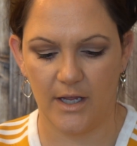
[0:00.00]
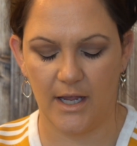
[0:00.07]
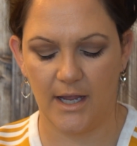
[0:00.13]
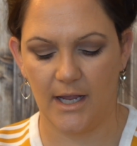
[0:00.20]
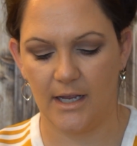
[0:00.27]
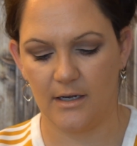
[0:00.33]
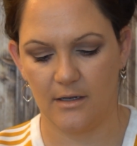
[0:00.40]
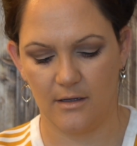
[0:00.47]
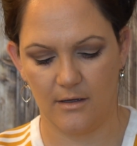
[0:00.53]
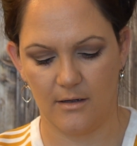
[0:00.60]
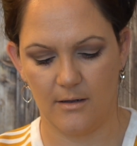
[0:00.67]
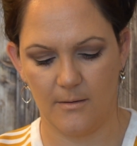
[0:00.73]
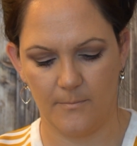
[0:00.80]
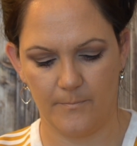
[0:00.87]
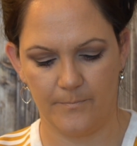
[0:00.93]
had
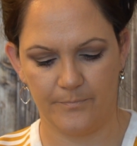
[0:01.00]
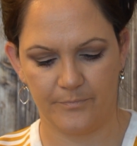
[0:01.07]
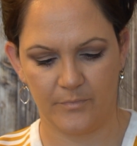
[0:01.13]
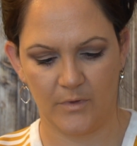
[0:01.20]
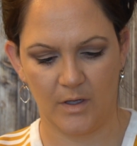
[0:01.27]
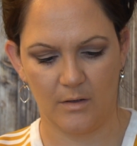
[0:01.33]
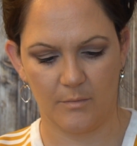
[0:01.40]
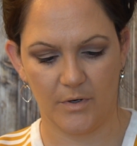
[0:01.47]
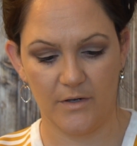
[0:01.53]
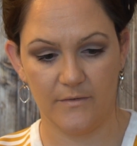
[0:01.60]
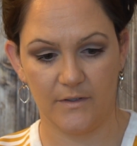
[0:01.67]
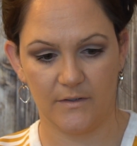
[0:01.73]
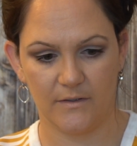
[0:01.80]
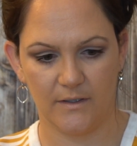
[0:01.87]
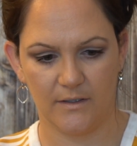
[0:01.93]

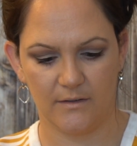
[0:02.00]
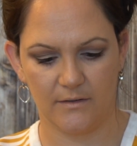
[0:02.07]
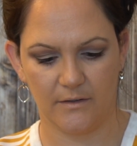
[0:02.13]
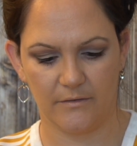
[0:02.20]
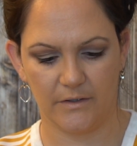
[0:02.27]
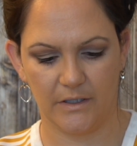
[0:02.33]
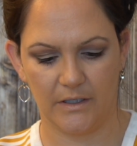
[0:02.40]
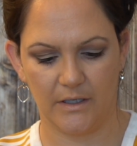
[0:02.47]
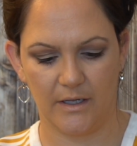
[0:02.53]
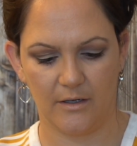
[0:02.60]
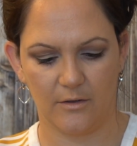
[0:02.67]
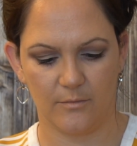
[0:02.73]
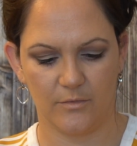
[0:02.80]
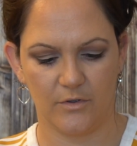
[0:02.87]
previously because I really like them.